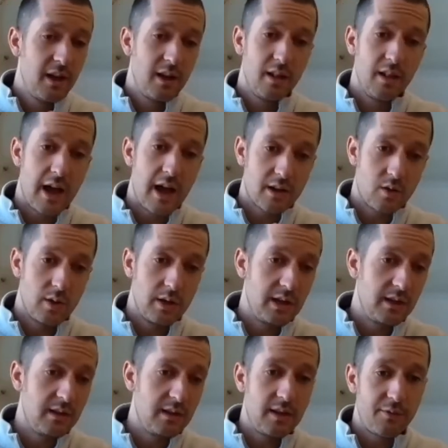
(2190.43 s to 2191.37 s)
A lot going
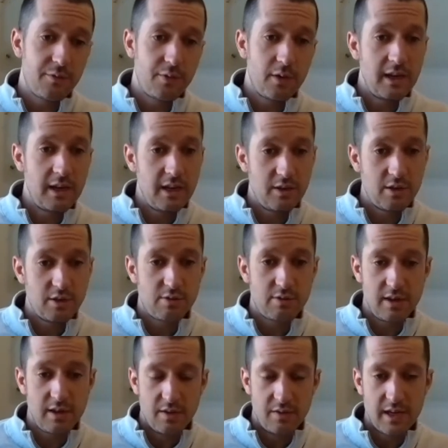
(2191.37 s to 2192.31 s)
into different
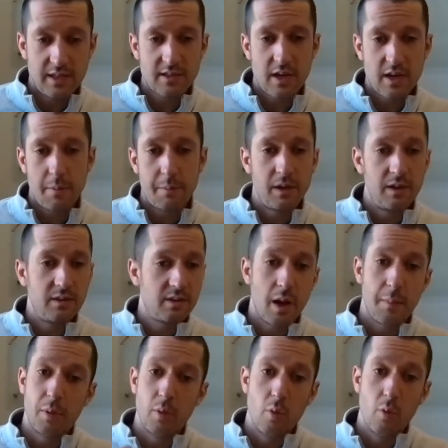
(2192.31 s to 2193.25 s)
industry device companies, a
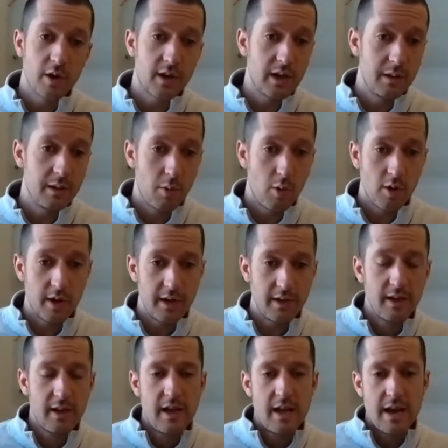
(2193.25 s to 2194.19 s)
couple working more in
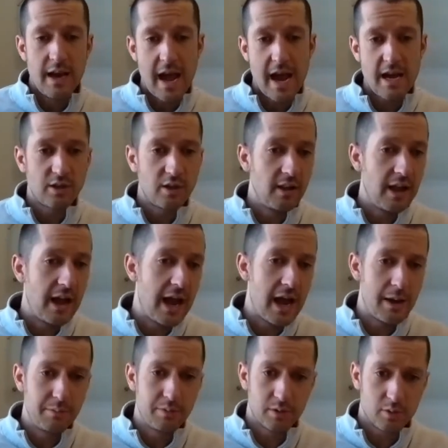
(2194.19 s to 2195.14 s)
national
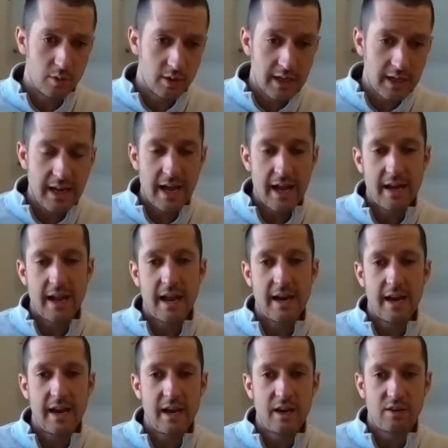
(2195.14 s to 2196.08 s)
labs or working at
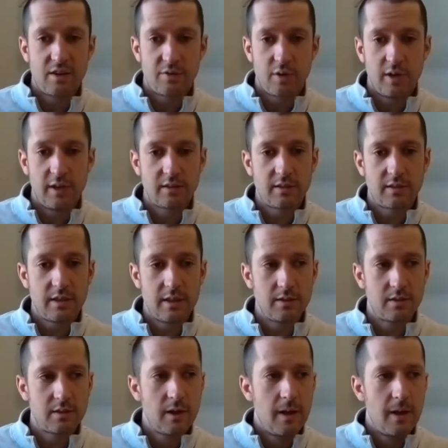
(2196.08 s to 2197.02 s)
NIH, for
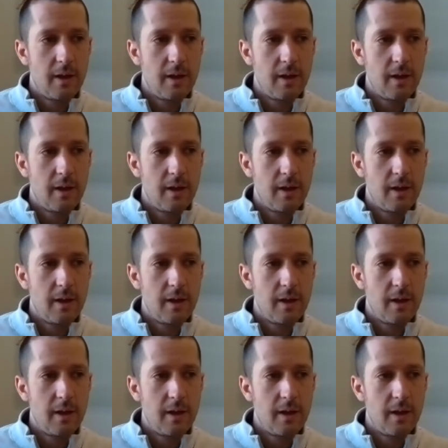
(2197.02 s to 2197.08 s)
instance.